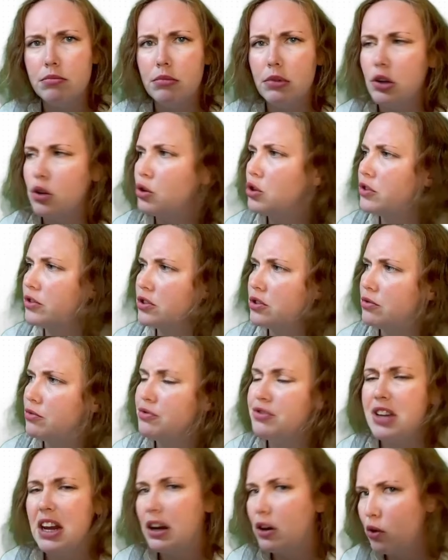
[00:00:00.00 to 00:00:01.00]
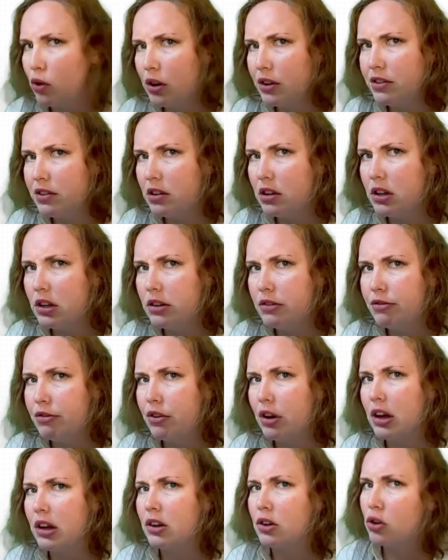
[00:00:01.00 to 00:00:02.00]
Looks decorative
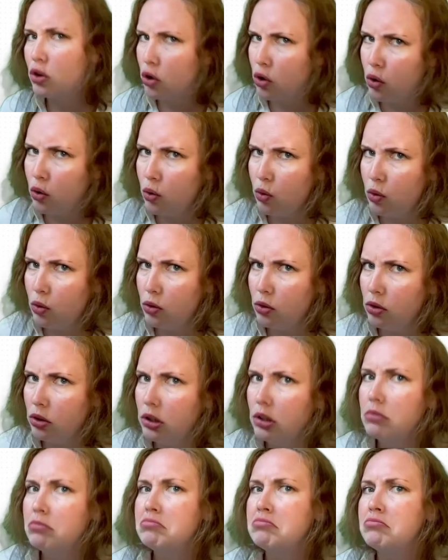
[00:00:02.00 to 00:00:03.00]
and cool.